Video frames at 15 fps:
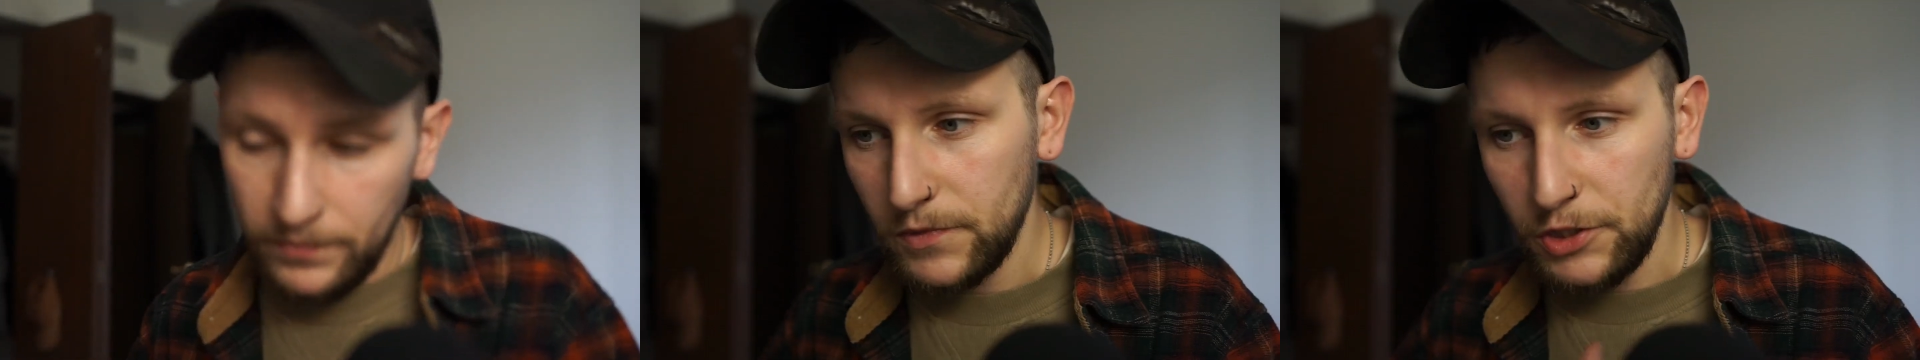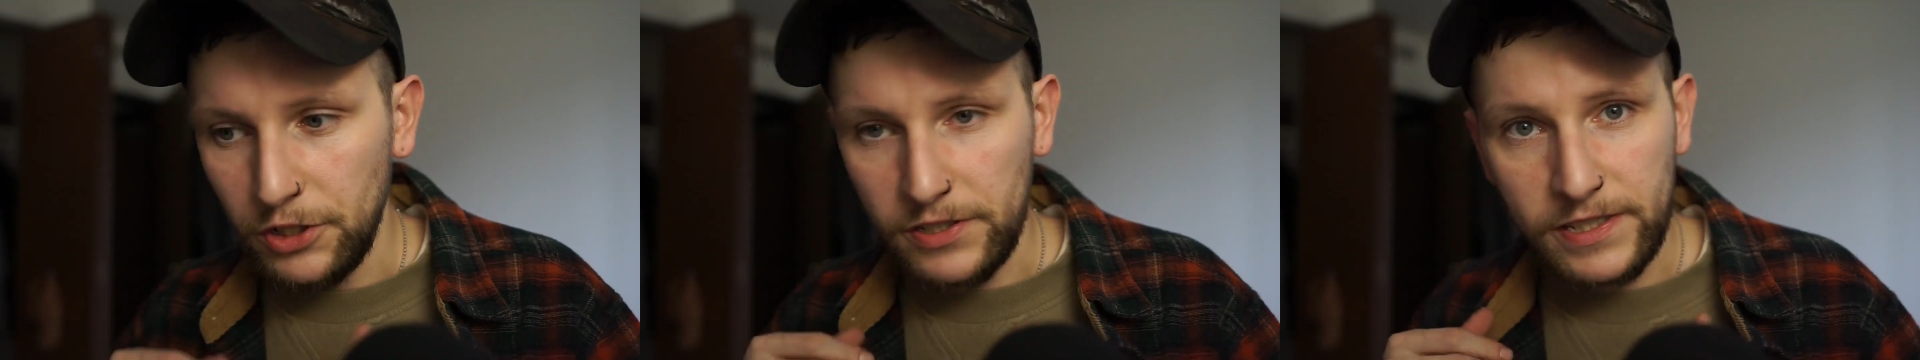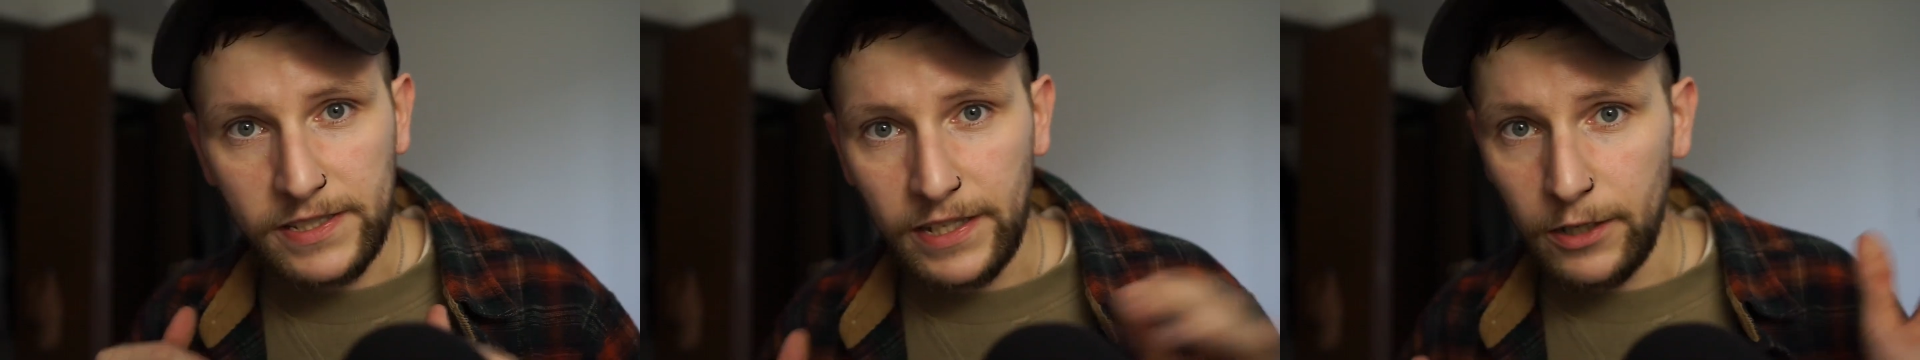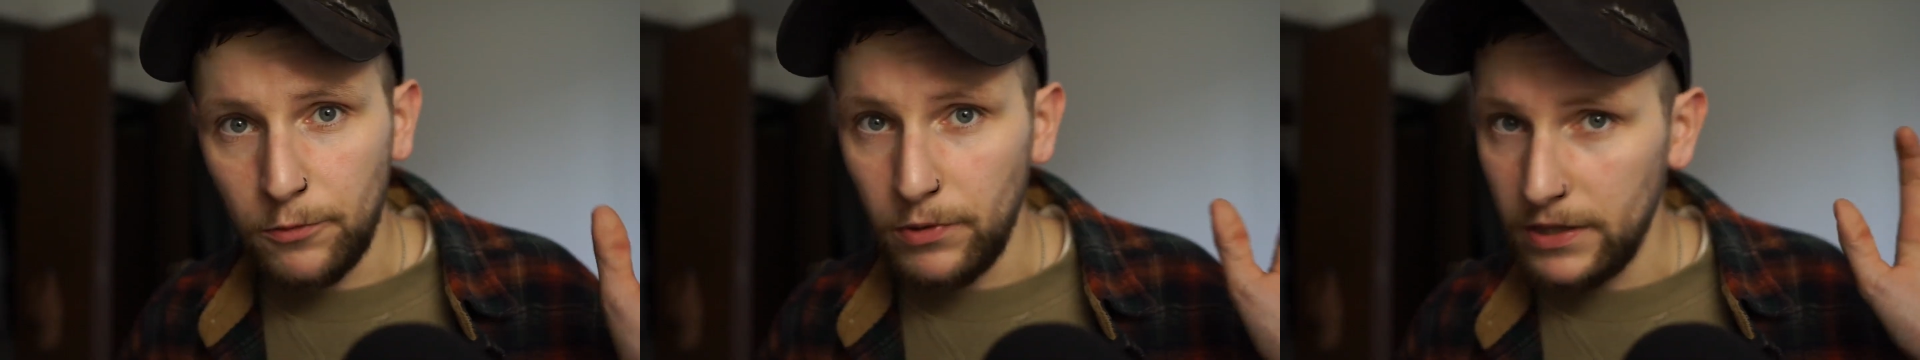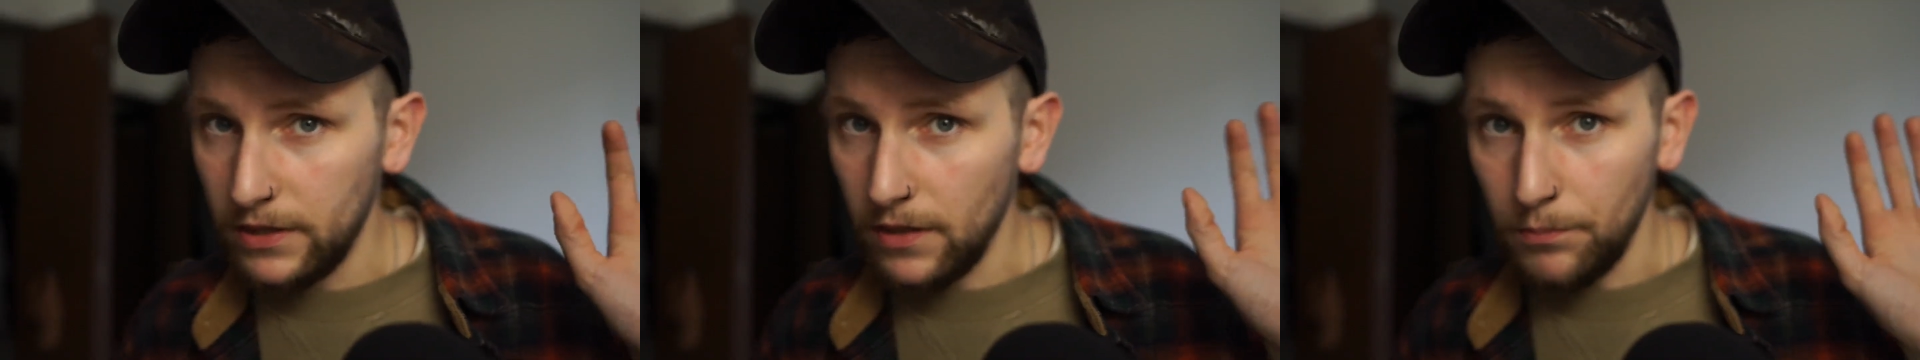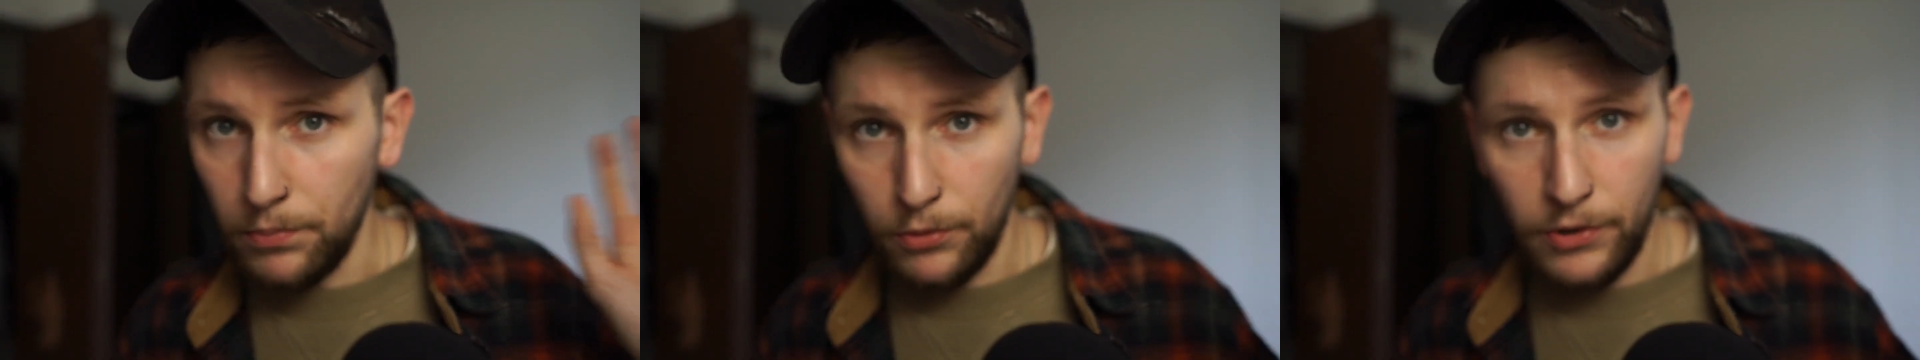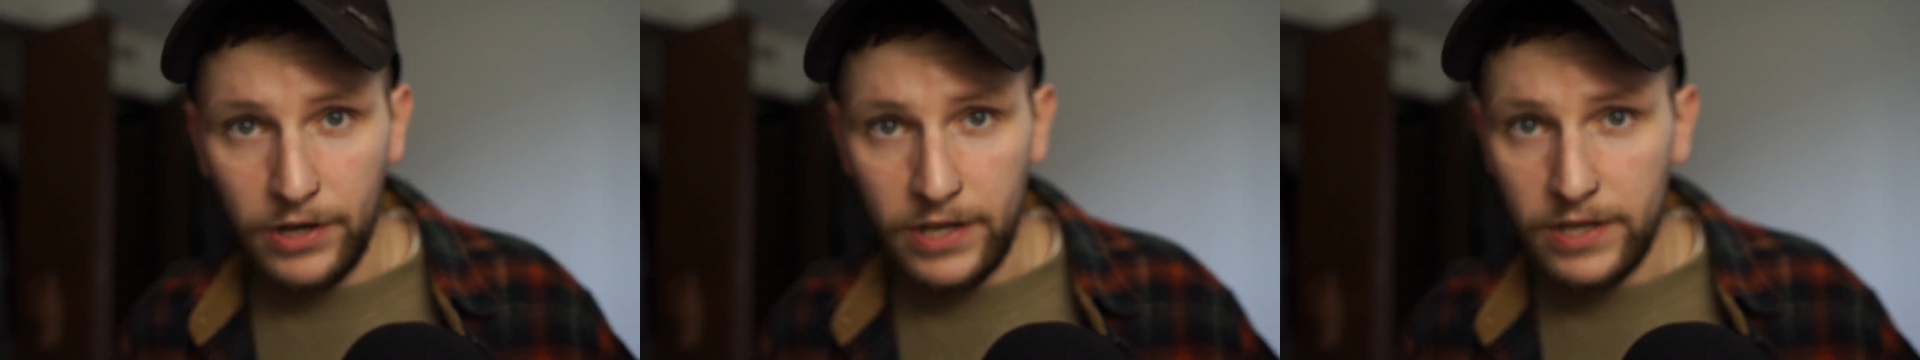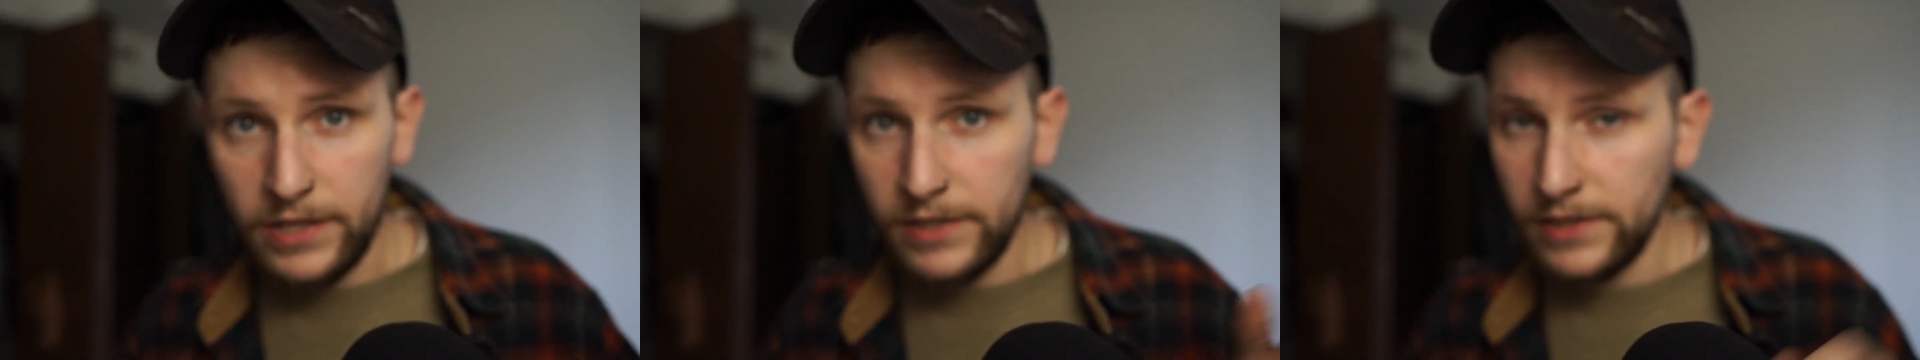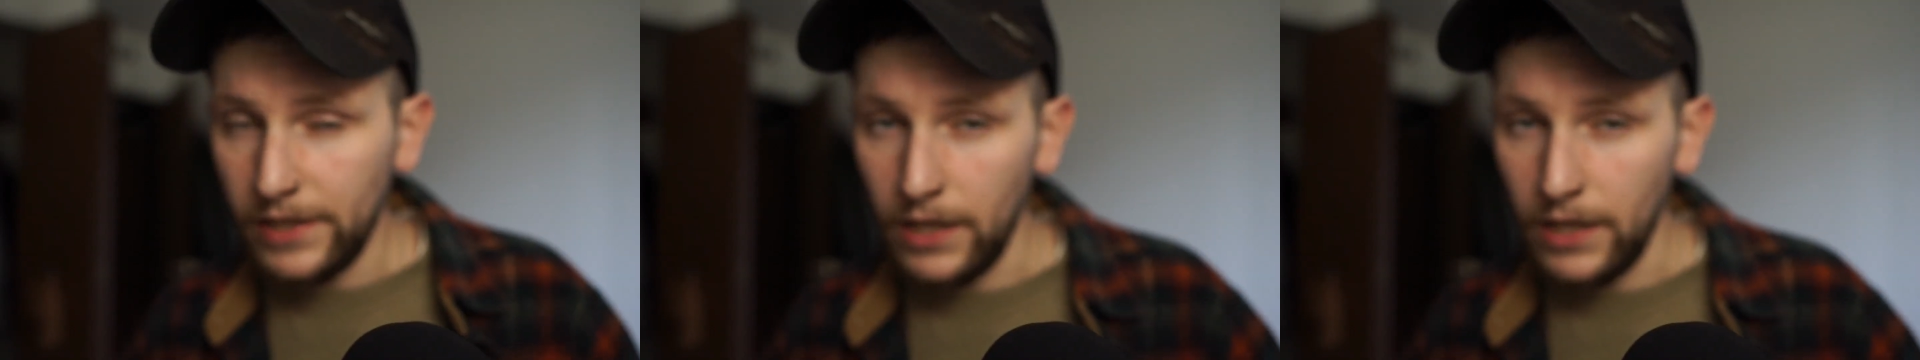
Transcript: Just stick with the breeze,